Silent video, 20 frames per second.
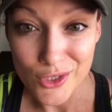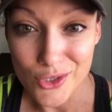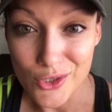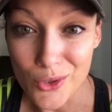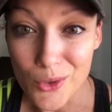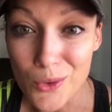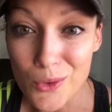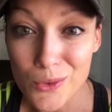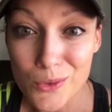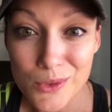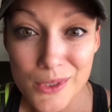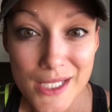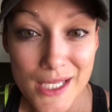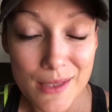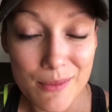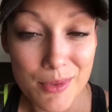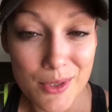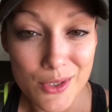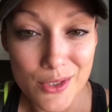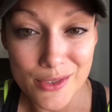don't
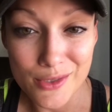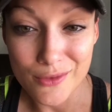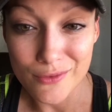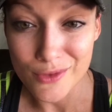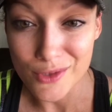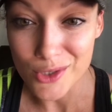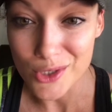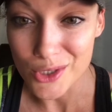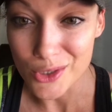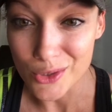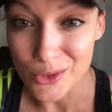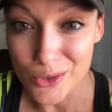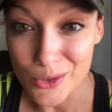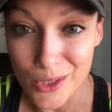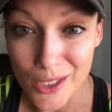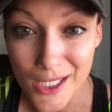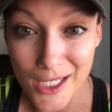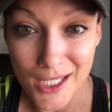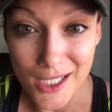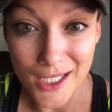take pictures of your
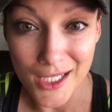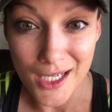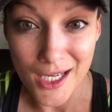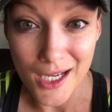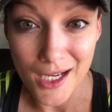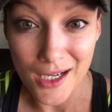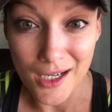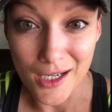children